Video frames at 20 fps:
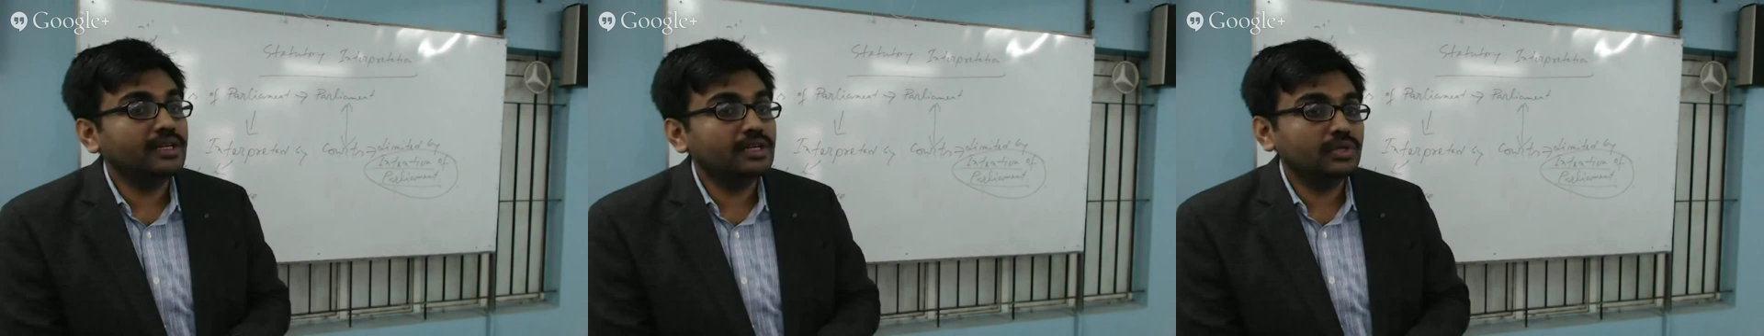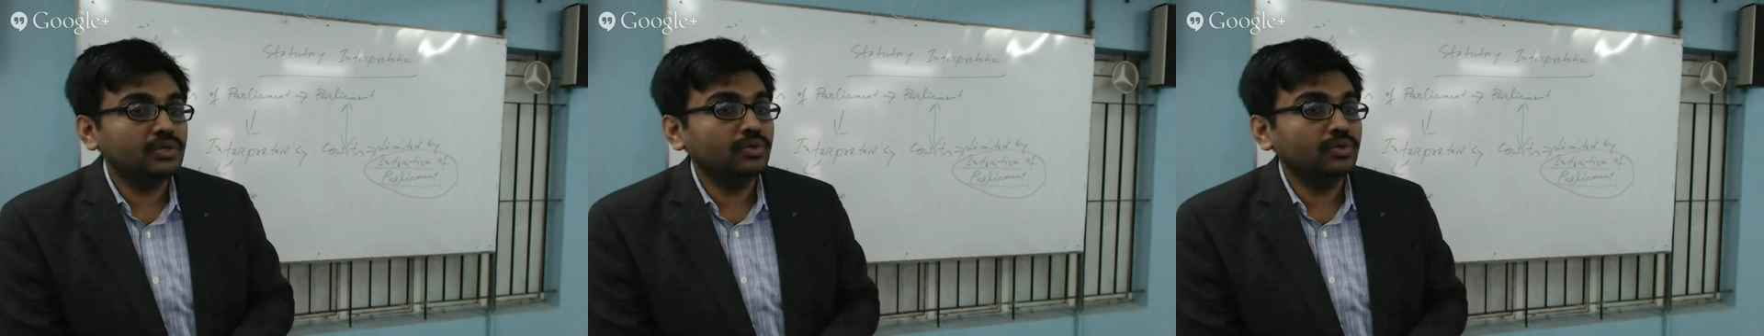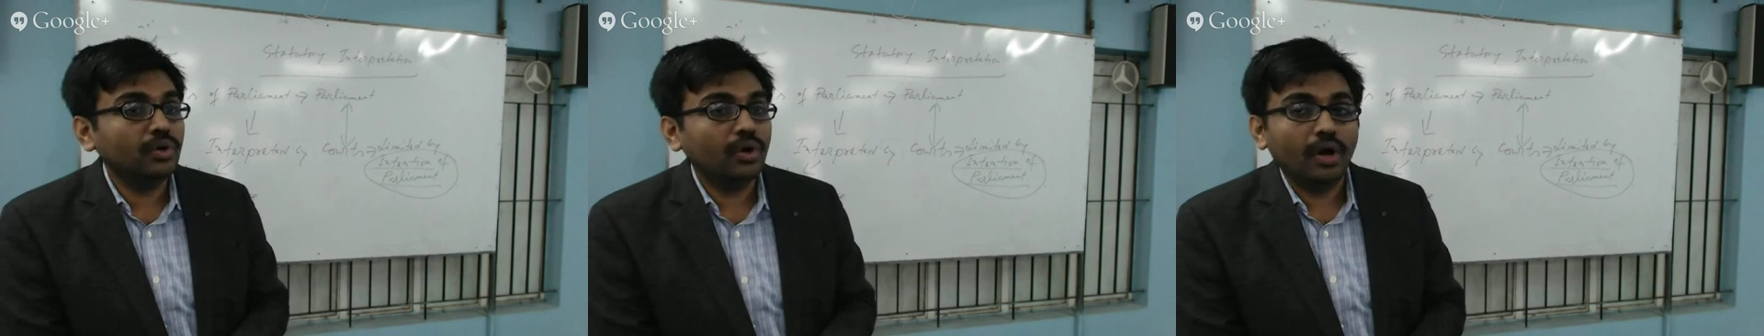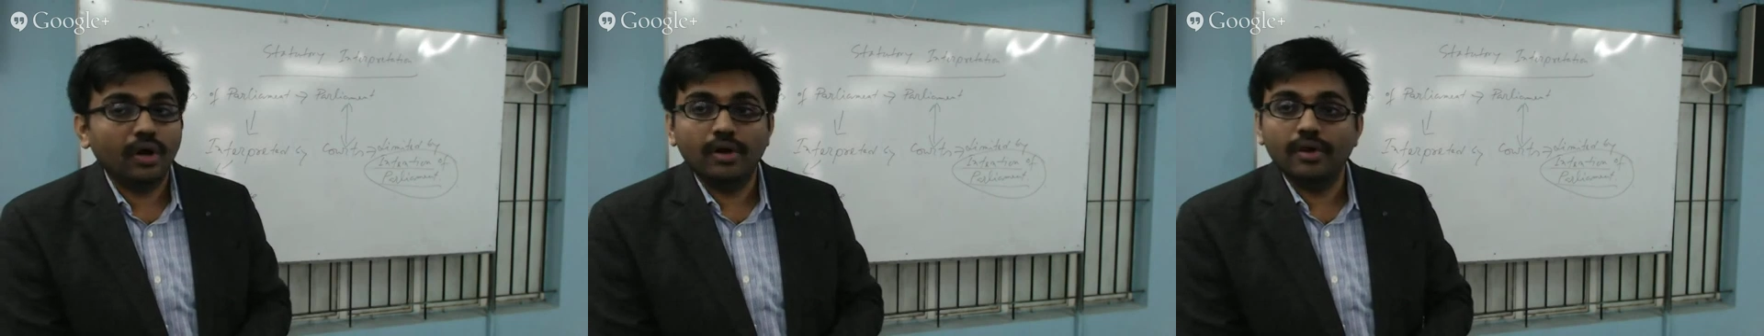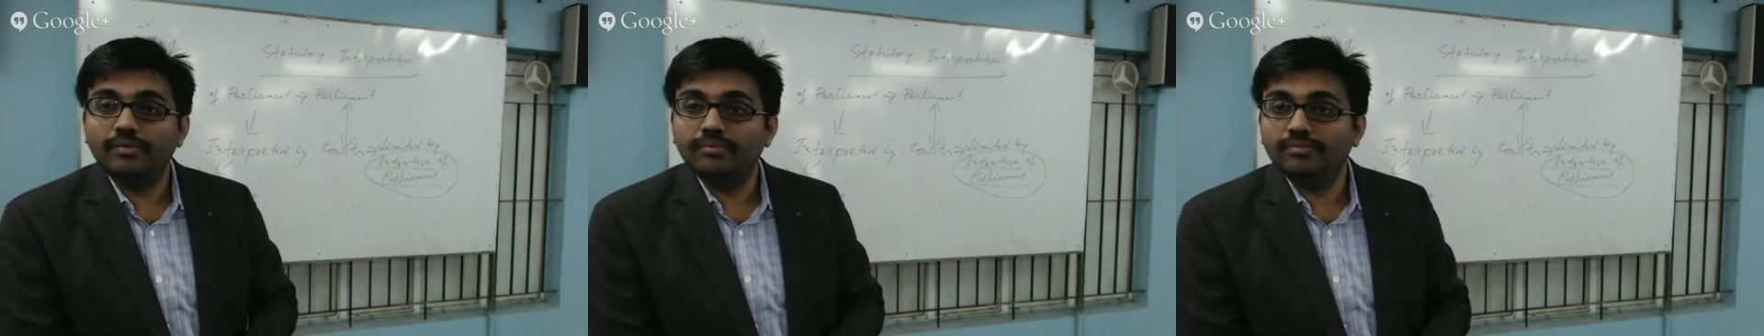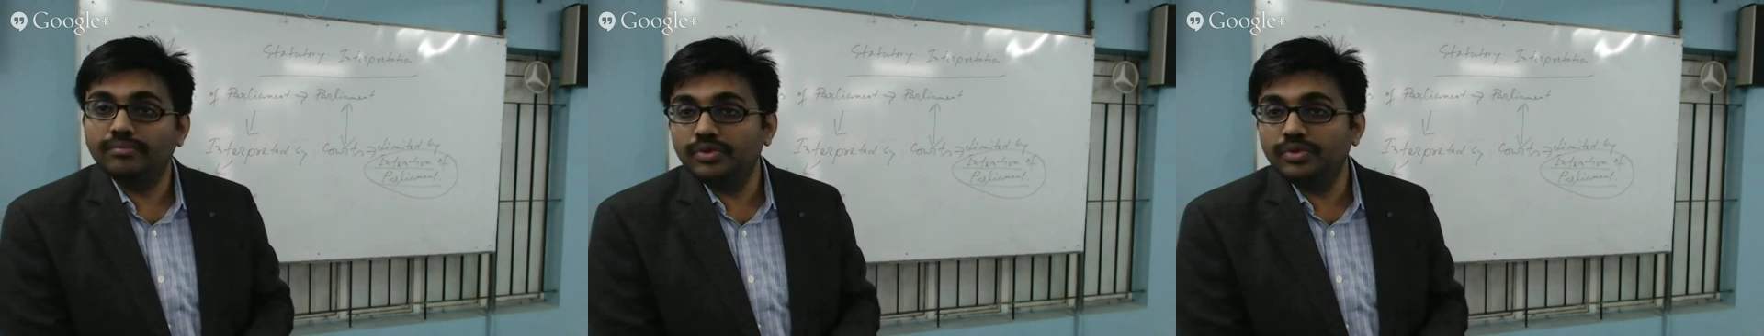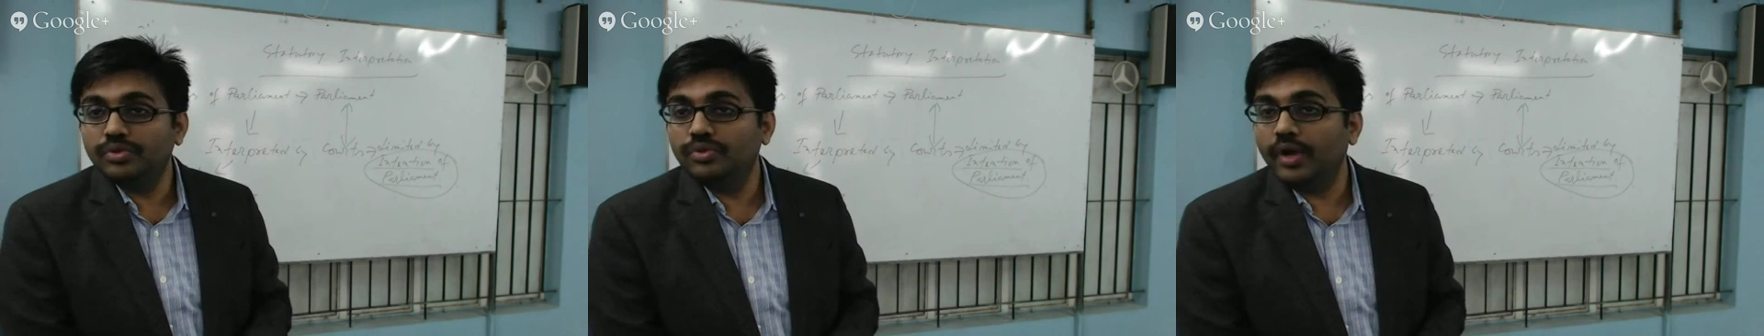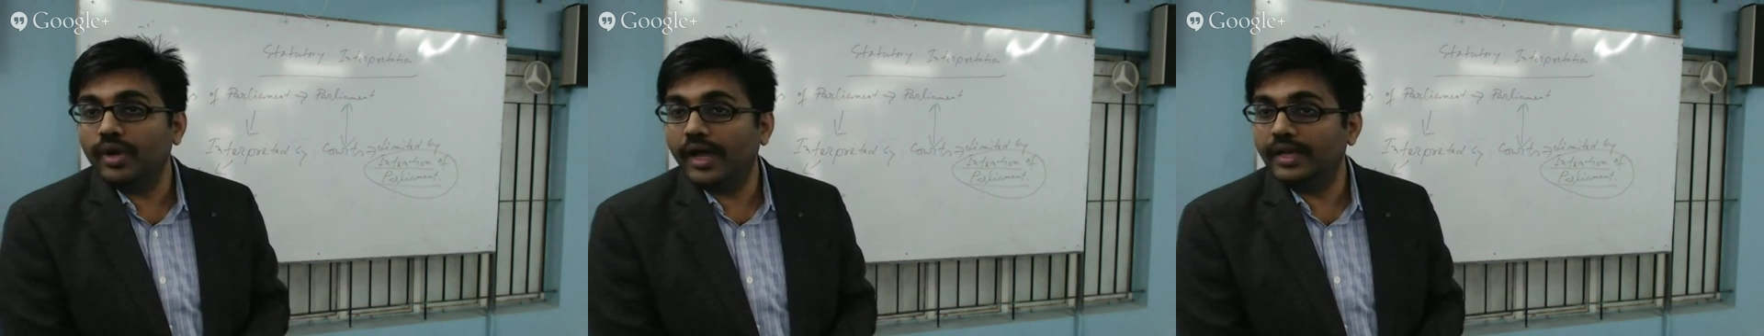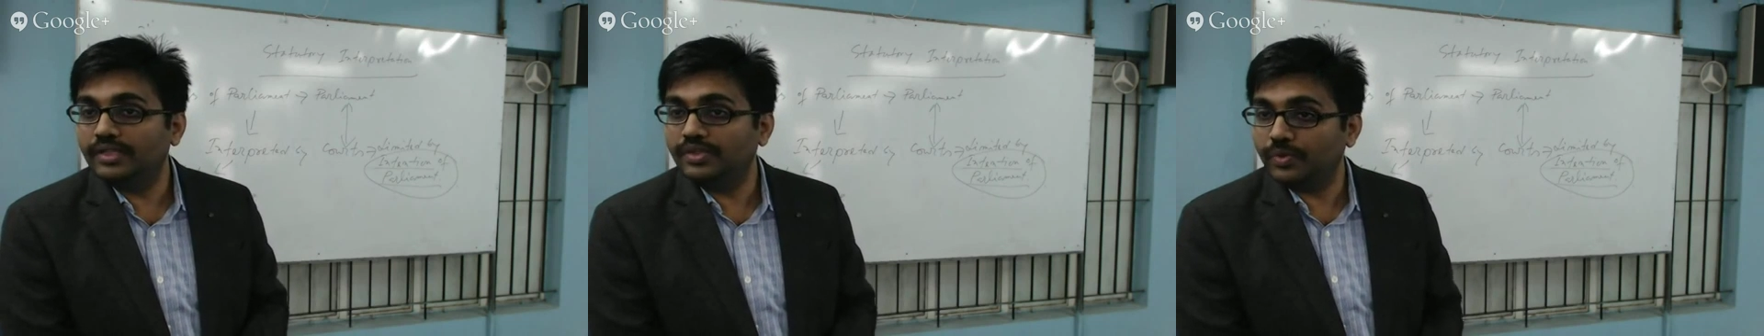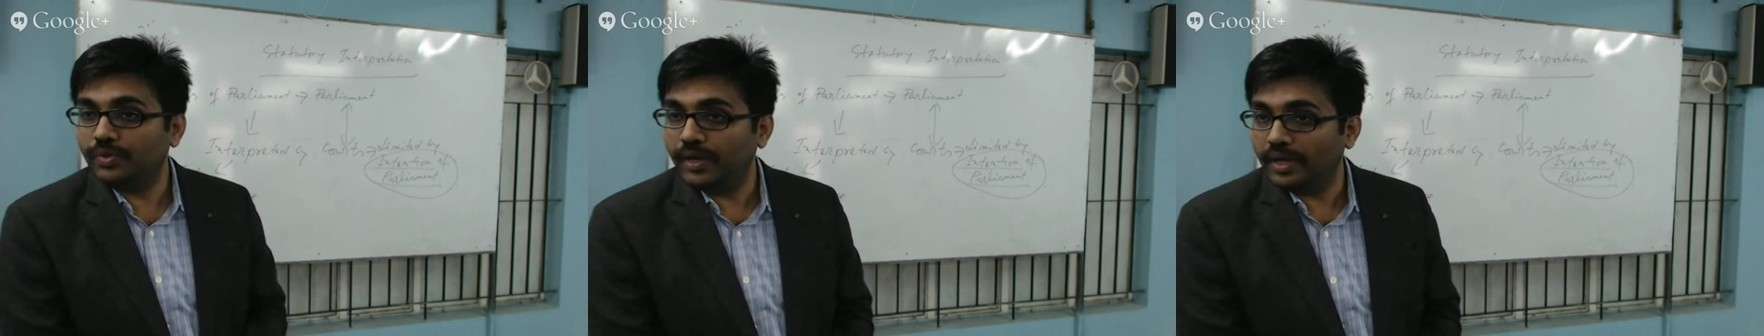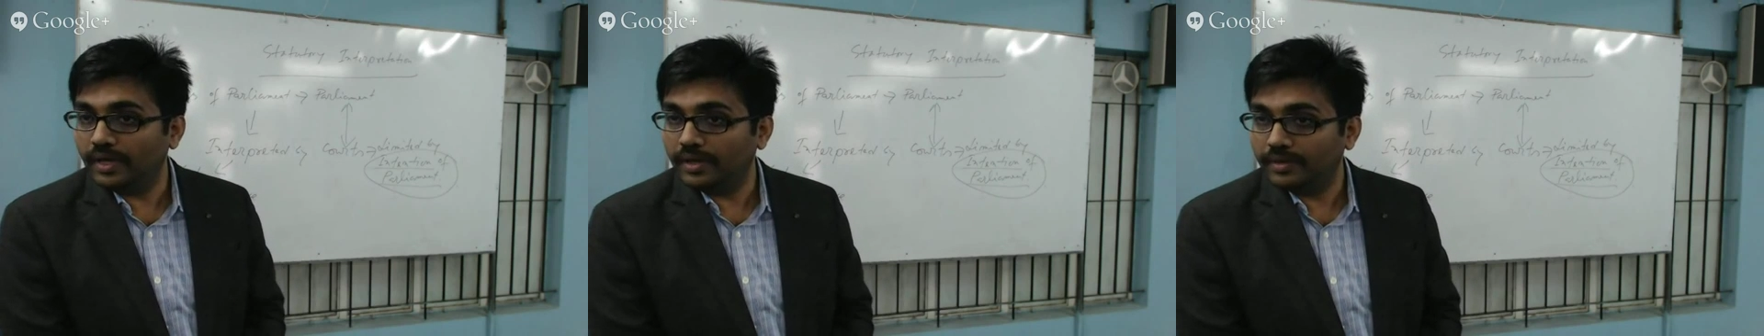to do as well.